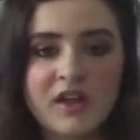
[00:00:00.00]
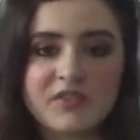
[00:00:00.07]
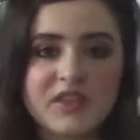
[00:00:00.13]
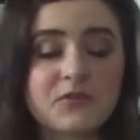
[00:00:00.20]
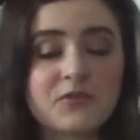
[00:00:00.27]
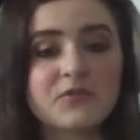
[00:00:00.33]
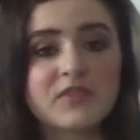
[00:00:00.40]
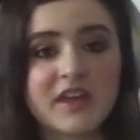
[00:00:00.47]

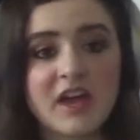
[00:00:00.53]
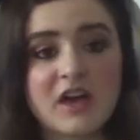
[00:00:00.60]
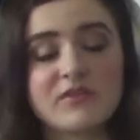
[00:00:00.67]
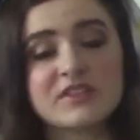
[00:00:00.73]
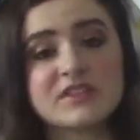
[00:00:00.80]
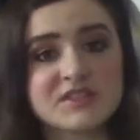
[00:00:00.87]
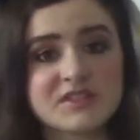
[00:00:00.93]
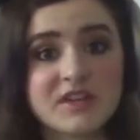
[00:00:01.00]
They have a
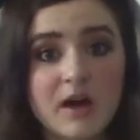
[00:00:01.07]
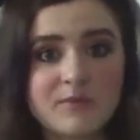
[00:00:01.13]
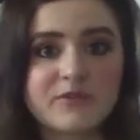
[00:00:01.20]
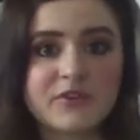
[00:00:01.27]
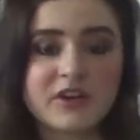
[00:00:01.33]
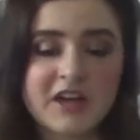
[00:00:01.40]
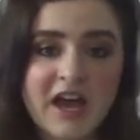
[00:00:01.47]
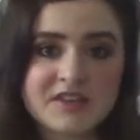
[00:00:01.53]

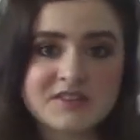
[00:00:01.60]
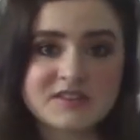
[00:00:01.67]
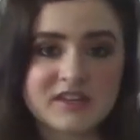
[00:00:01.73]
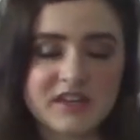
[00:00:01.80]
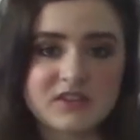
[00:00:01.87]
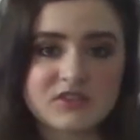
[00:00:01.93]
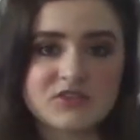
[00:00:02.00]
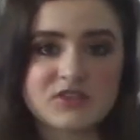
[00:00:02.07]
discomfort asking.